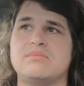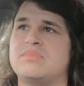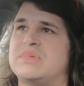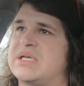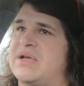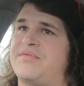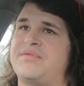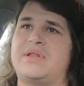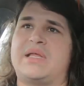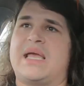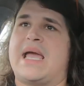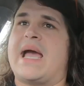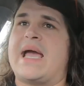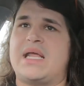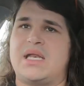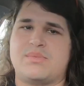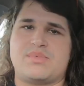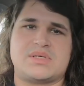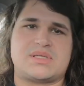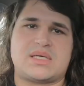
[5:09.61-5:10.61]
definitely
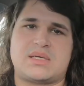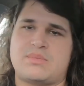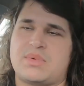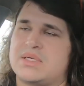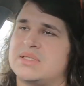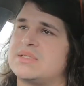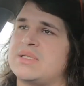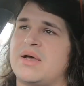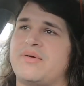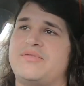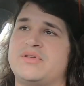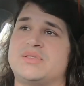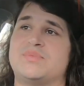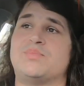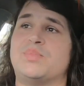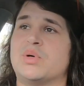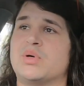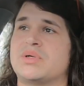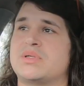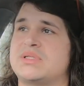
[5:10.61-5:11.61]
eighty percent of my stuff is
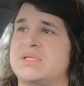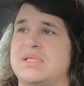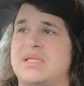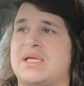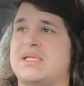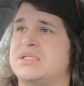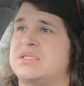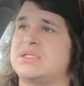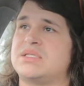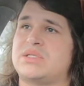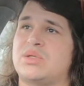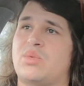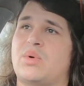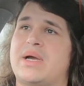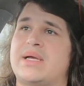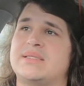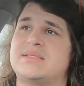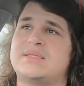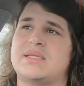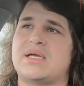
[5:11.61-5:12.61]
books, and that's just the
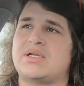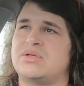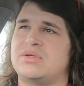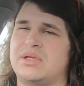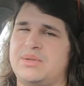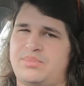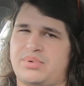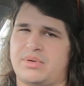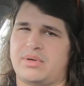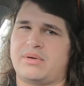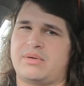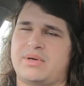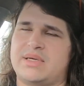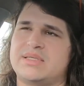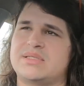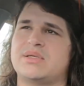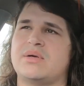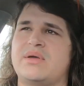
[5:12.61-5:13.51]
way it's naturally progressed.